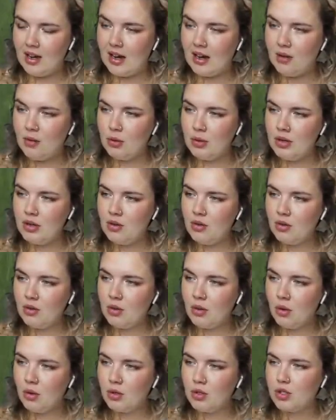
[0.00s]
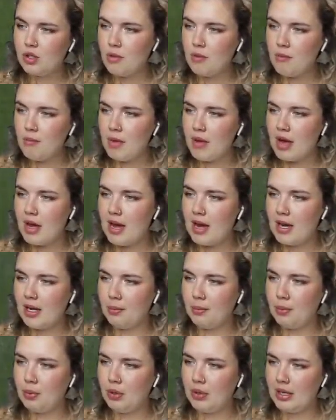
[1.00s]
I wouldn't also mind
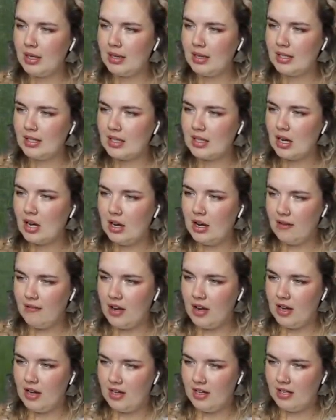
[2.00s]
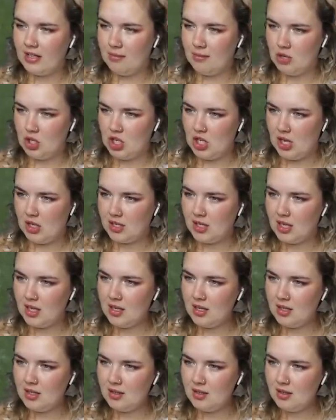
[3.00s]
putting this kind of under some shelter
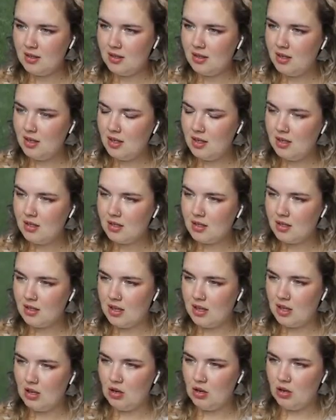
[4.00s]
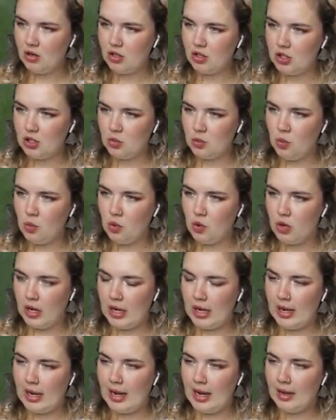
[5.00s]
so they're not just
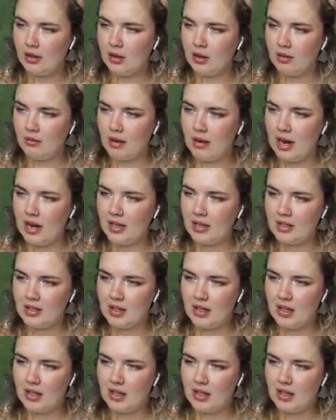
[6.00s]
walking out in the rains.